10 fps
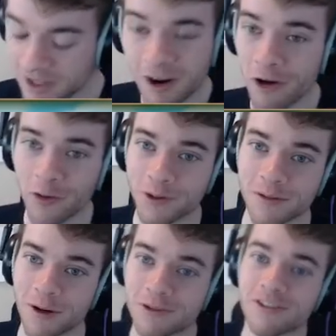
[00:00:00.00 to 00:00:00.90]
All those
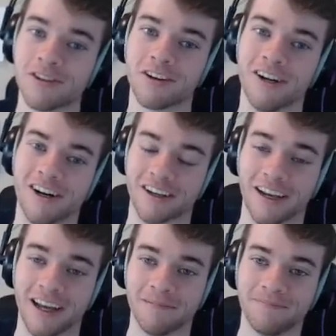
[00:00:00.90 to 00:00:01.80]
emotions are gone
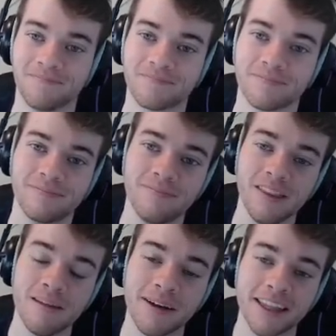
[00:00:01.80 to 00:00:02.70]
again.
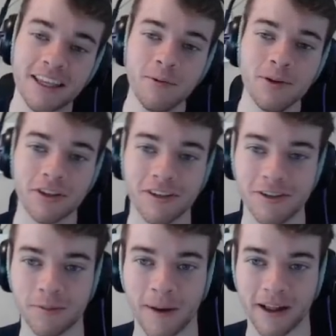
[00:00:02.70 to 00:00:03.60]
But I think we should
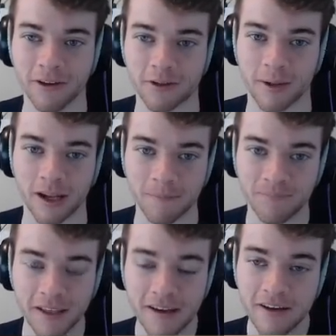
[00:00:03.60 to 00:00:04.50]
use Piloswine.
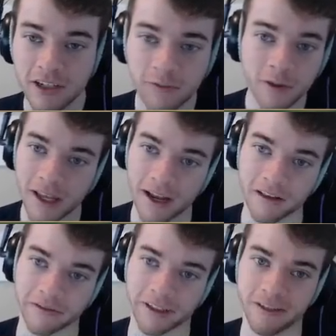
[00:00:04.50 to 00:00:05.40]
Just for the hell
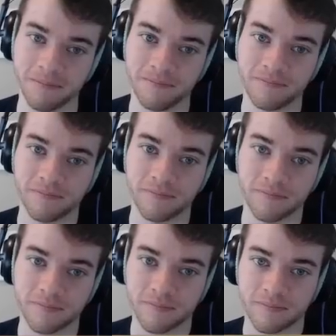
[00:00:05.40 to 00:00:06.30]
of it.
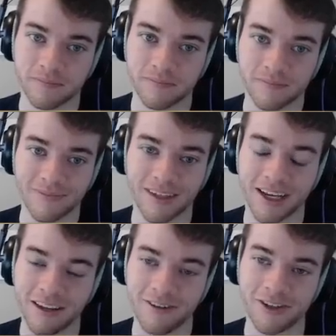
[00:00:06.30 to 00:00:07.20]
I
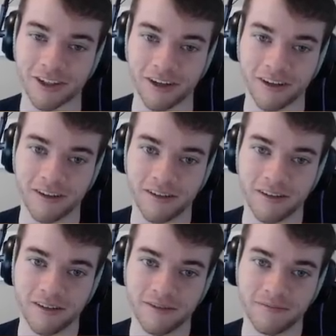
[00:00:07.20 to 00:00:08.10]
think we should.
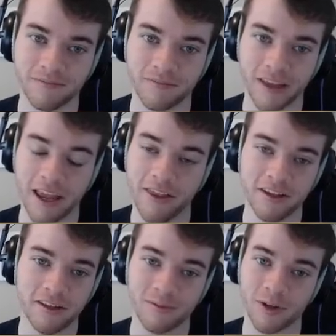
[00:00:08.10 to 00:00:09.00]
And
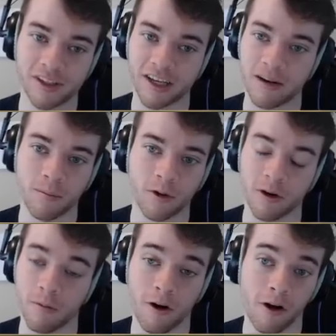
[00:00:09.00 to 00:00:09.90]
this is once again more
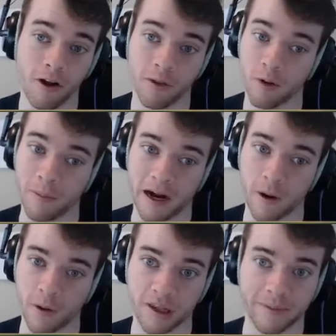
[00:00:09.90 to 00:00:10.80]
all the more
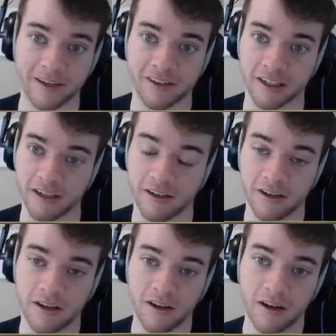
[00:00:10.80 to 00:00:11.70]
power in the PC.
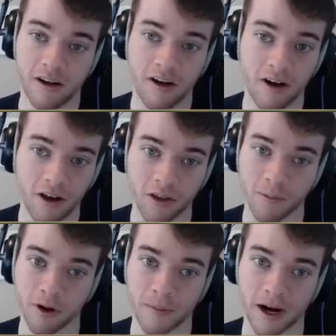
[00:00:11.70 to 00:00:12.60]
All the
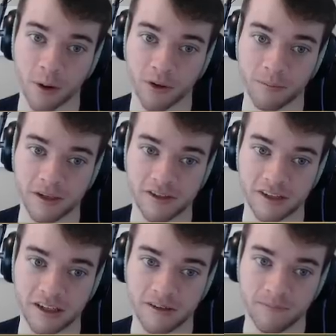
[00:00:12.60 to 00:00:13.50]
more power in the
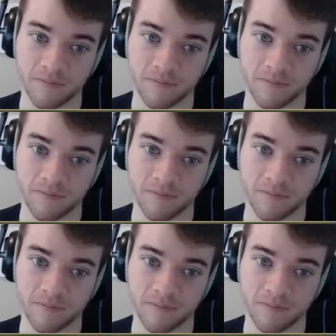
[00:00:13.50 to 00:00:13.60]
PC.